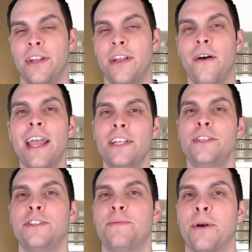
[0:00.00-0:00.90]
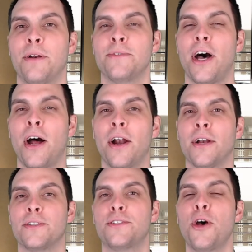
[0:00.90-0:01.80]
Now, angiosperms
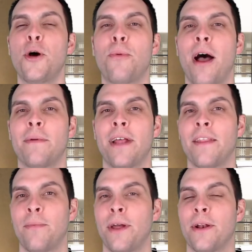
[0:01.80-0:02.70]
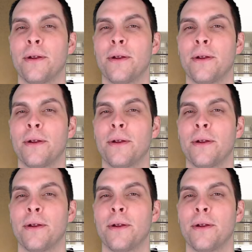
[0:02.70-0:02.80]
are so prominent on the planet